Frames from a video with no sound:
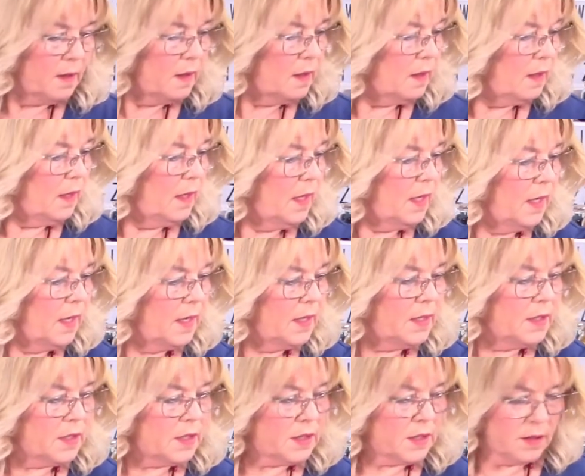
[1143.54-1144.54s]

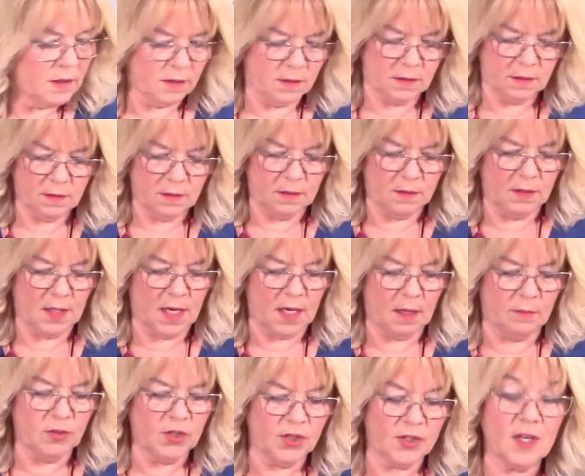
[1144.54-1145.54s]
and then
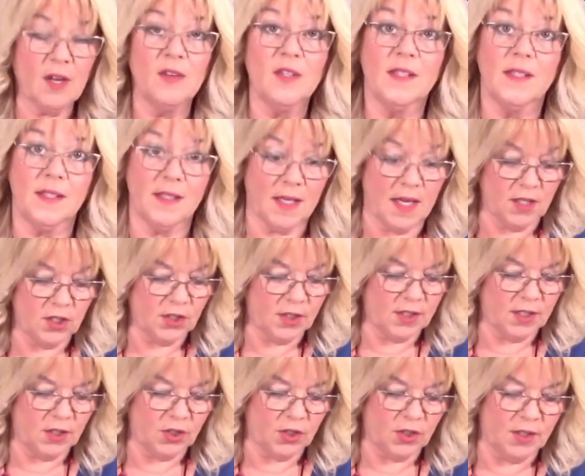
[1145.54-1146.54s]
I'm just going to stay
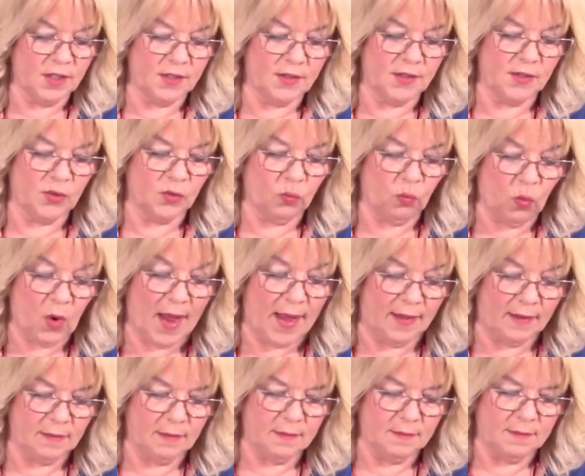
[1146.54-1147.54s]
stitch this as
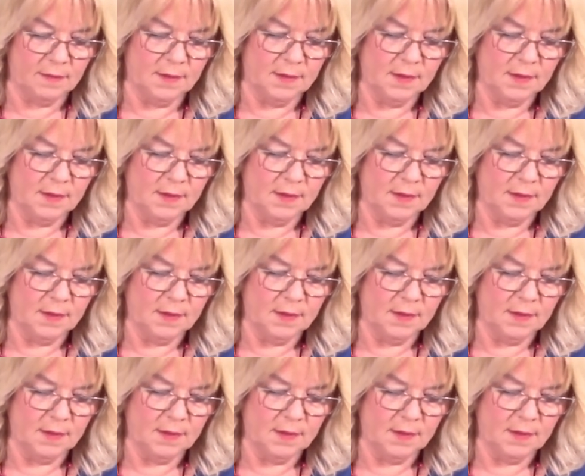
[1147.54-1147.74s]
well.